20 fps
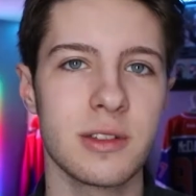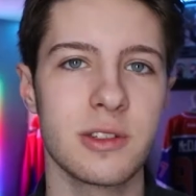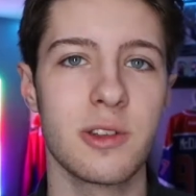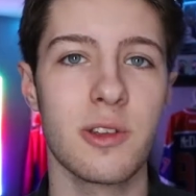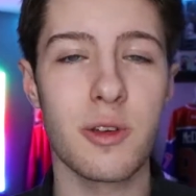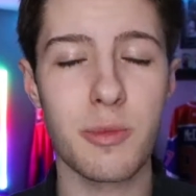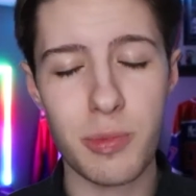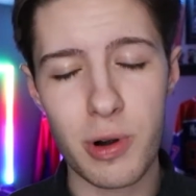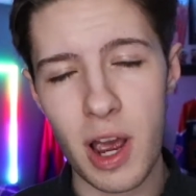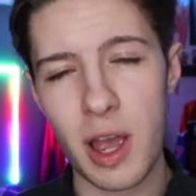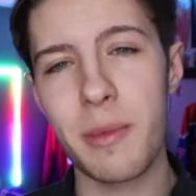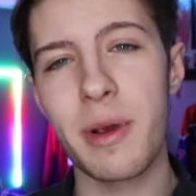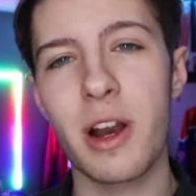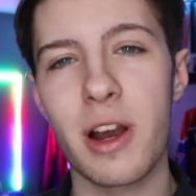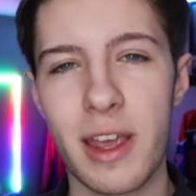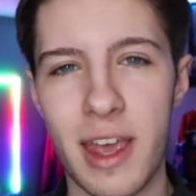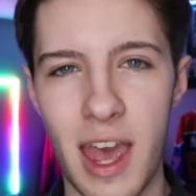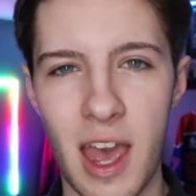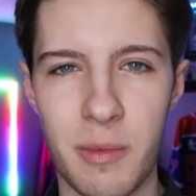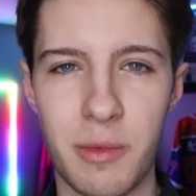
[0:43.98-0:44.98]
So the primary
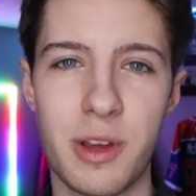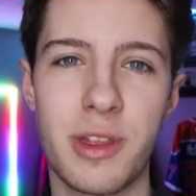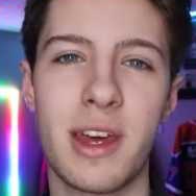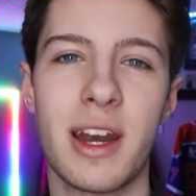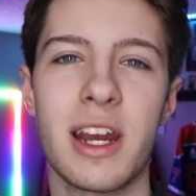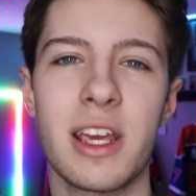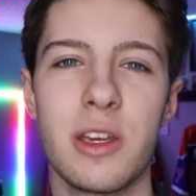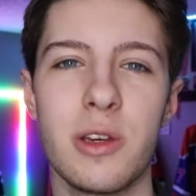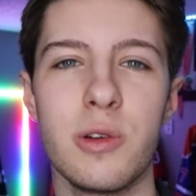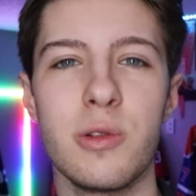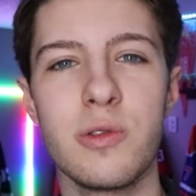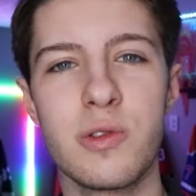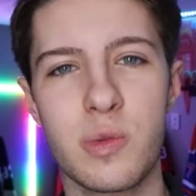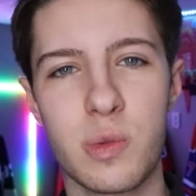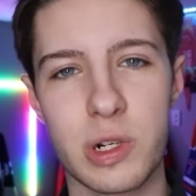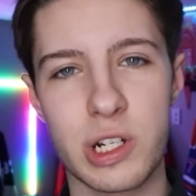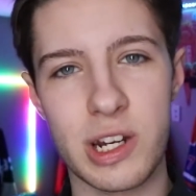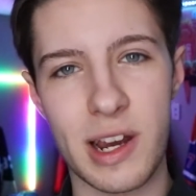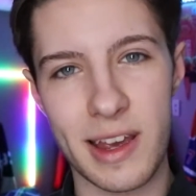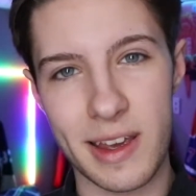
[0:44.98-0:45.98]
camera that I use,
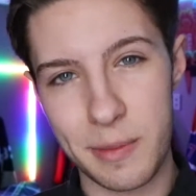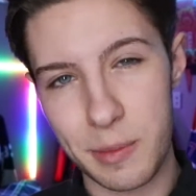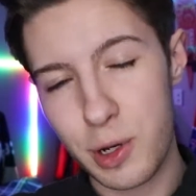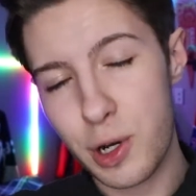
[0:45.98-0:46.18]
which I am